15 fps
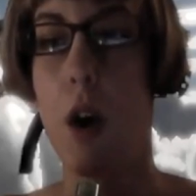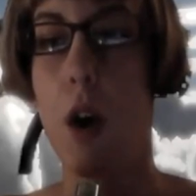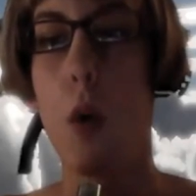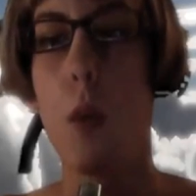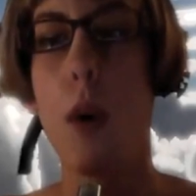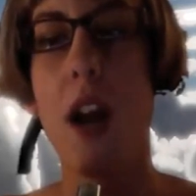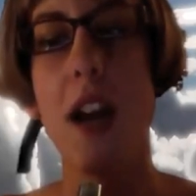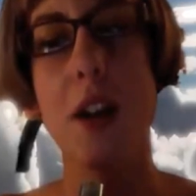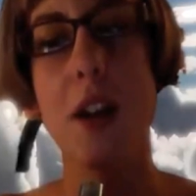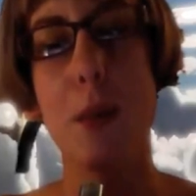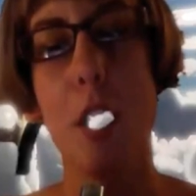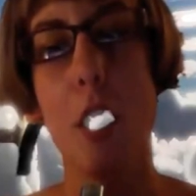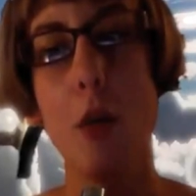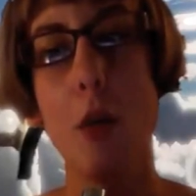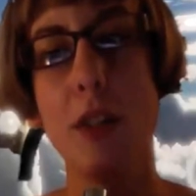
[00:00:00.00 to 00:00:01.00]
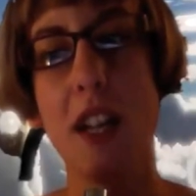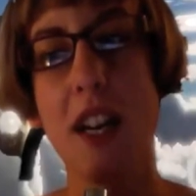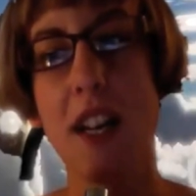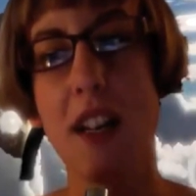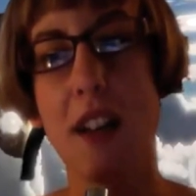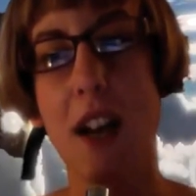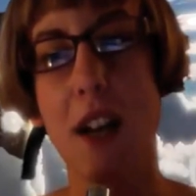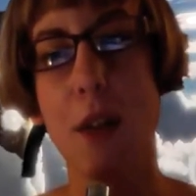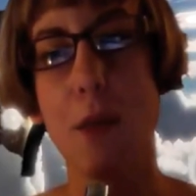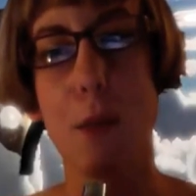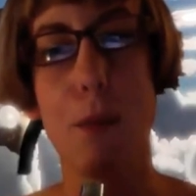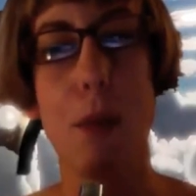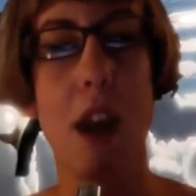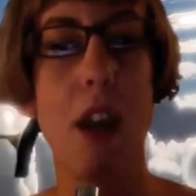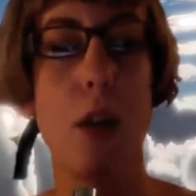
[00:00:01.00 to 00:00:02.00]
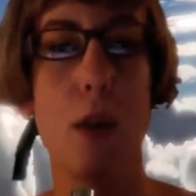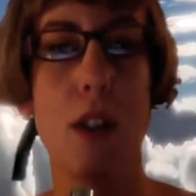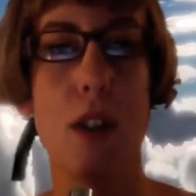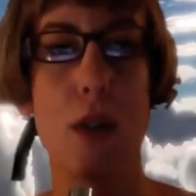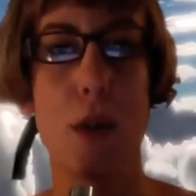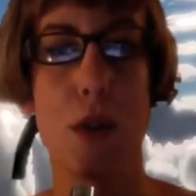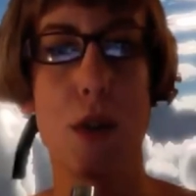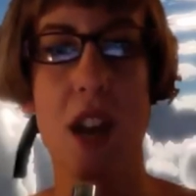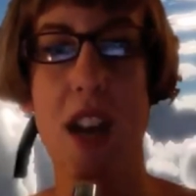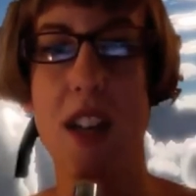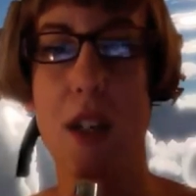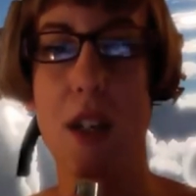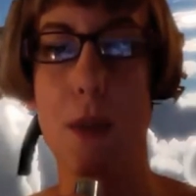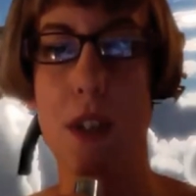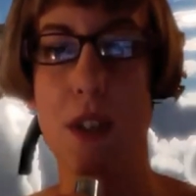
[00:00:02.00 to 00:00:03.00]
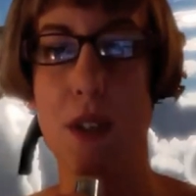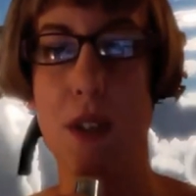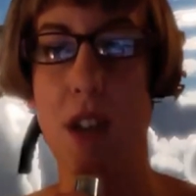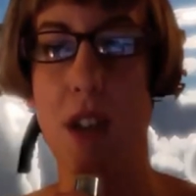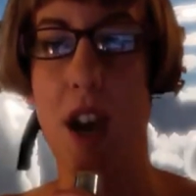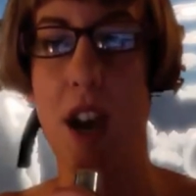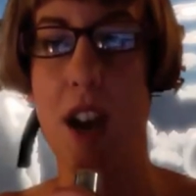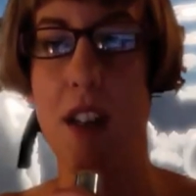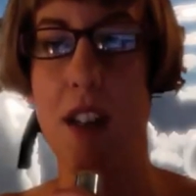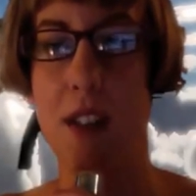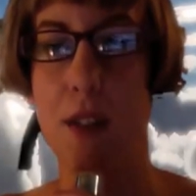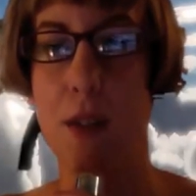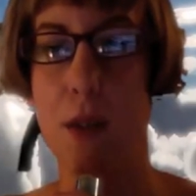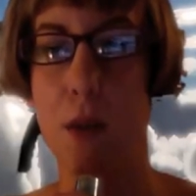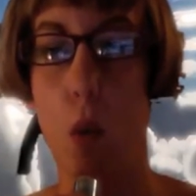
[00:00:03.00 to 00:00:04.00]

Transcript: When I come home late at night from banquets or scientific societies,